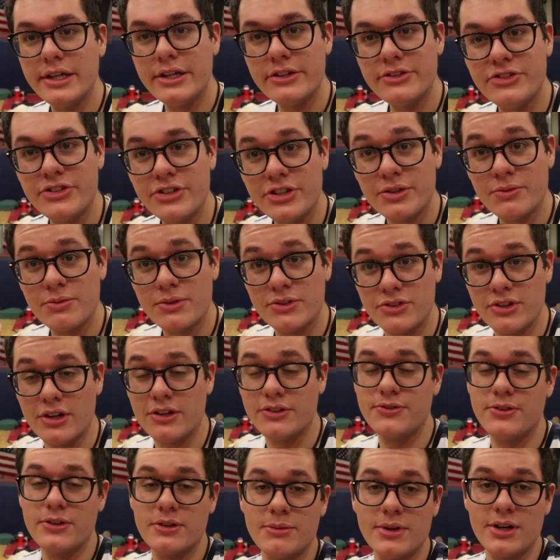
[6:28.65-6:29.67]
Here's to good
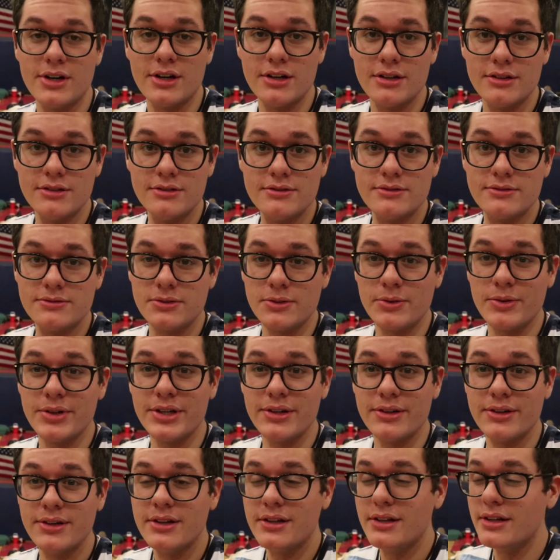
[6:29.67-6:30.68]
results for tomorrow, for
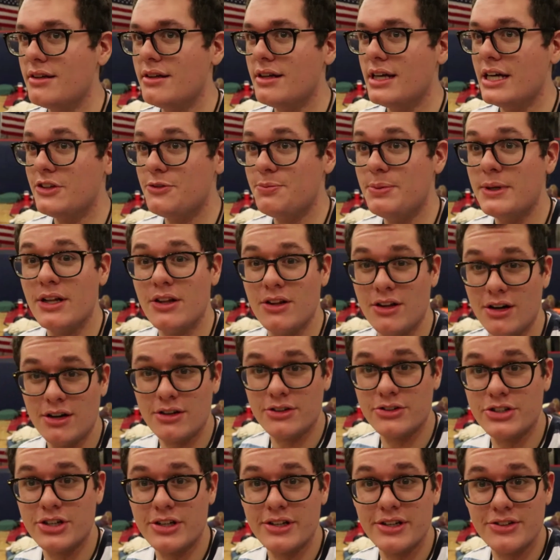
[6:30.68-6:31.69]
real. It's been a
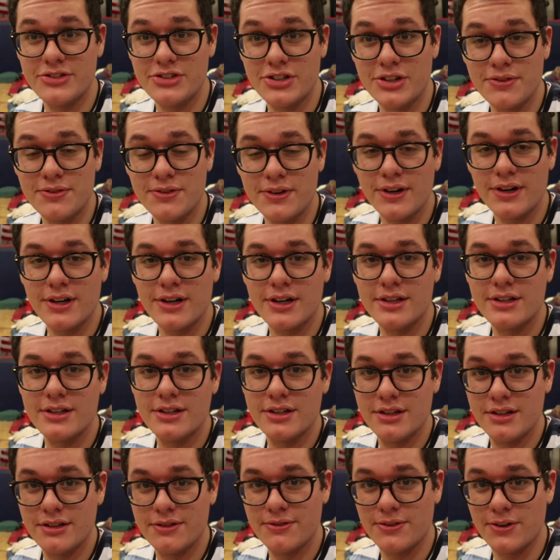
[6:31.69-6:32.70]
long journey so far
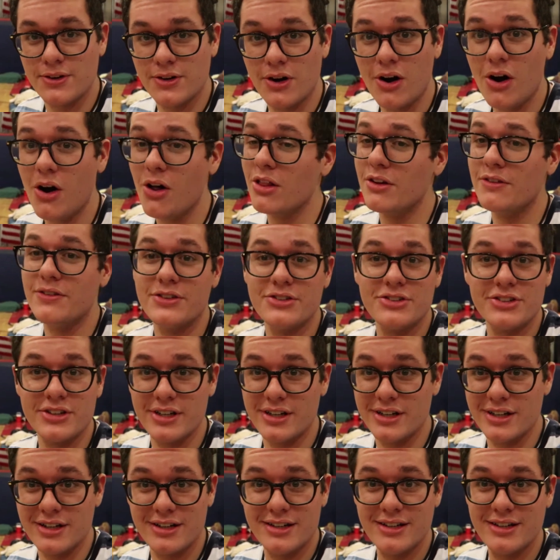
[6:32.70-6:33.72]
for all of us
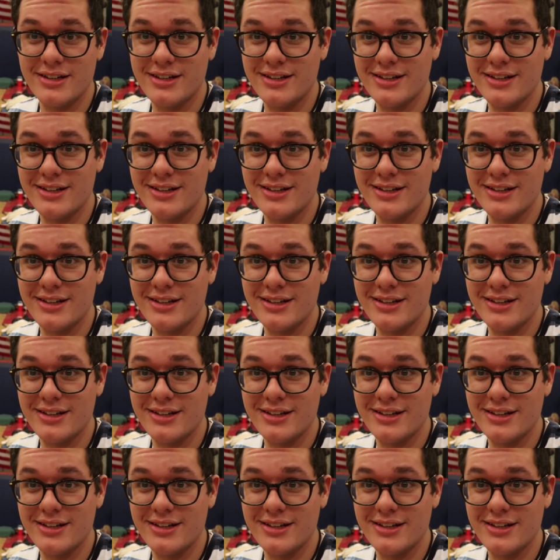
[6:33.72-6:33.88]
here